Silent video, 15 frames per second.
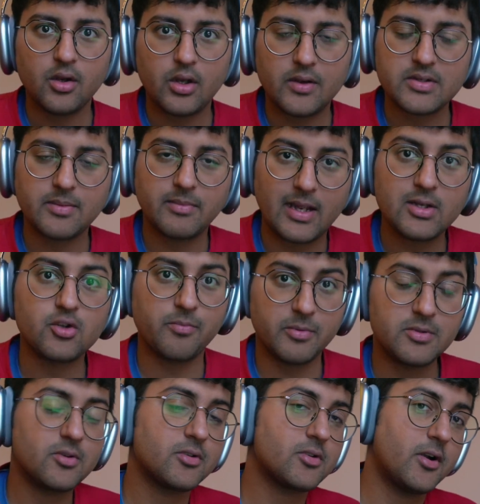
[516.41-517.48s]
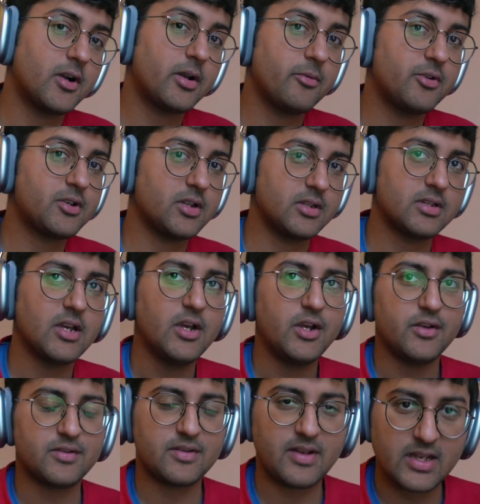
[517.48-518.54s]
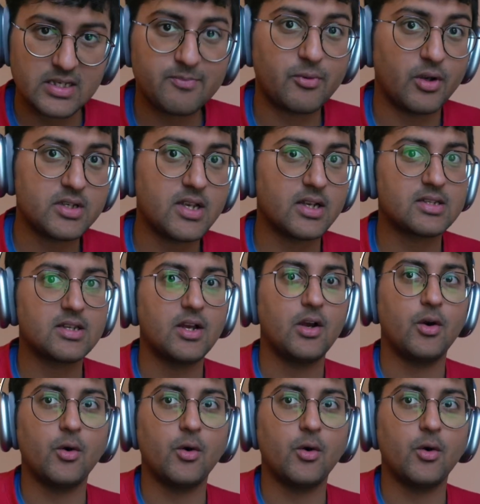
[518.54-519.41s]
you have some nice open source contributions, some nice projects.